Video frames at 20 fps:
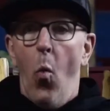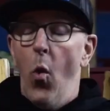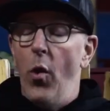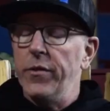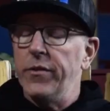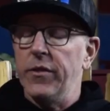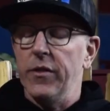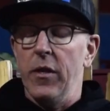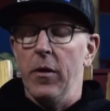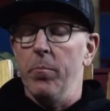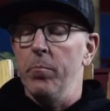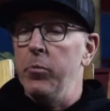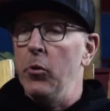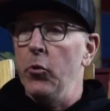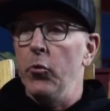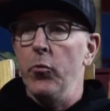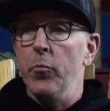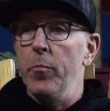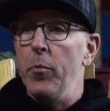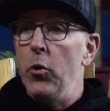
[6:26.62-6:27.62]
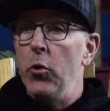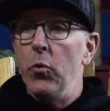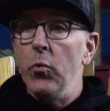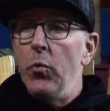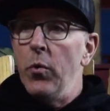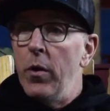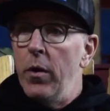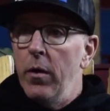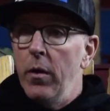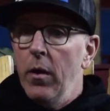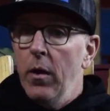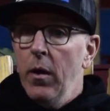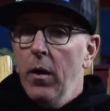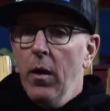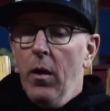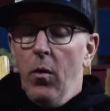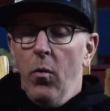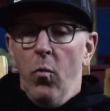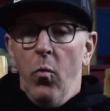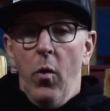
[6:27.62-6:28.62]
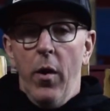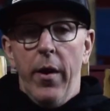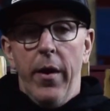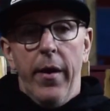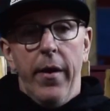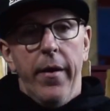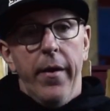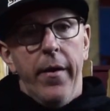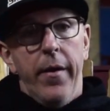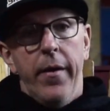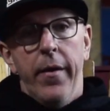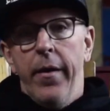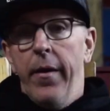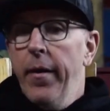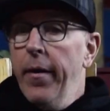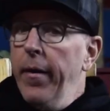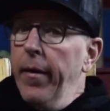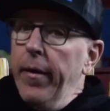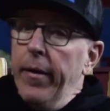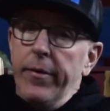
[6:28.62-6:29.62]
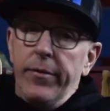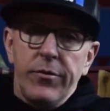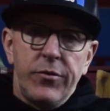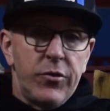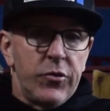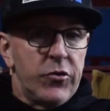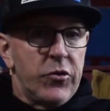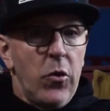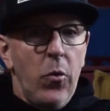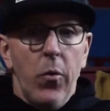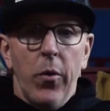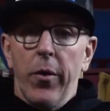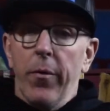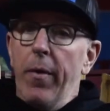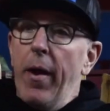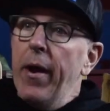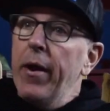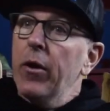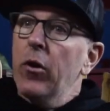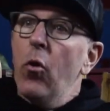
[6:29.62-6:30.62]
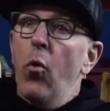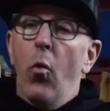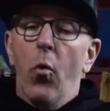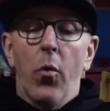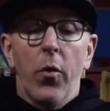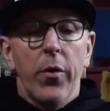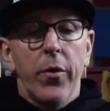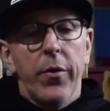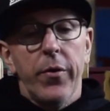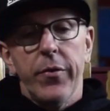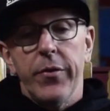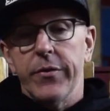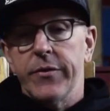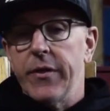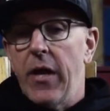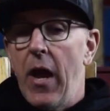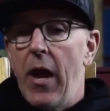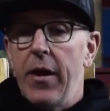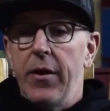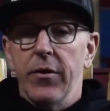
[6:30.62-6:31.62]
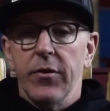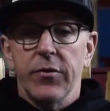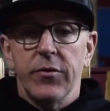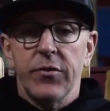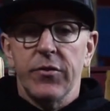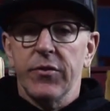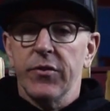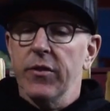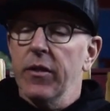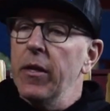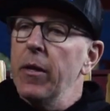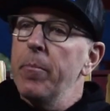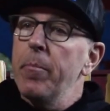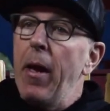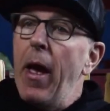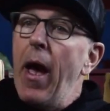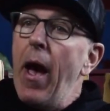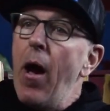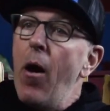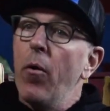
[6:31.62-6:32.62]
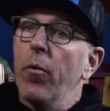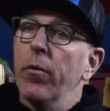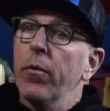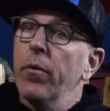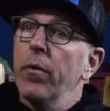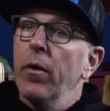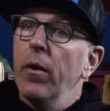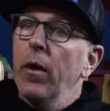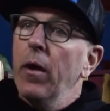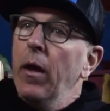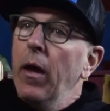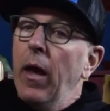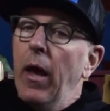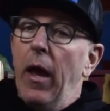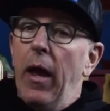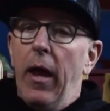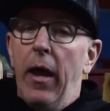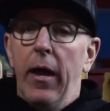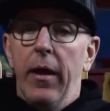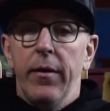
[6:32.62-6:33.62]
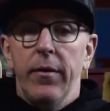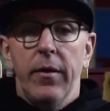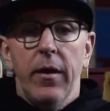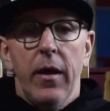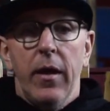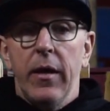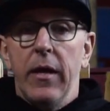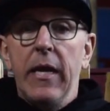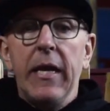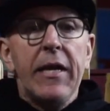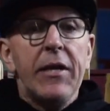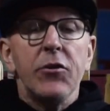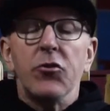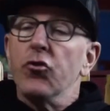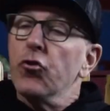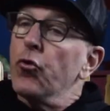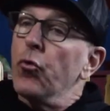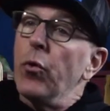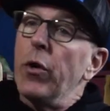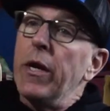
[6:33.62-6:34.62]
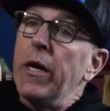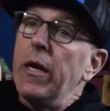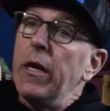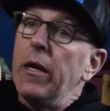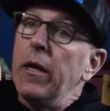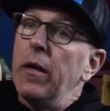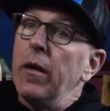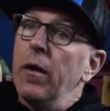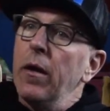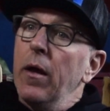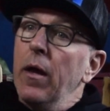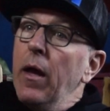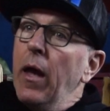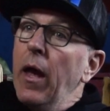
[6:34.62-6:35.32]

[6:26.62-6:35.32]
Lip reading: once in a blue moon, where just going around a corner, the tires slip out, and he hit a tree.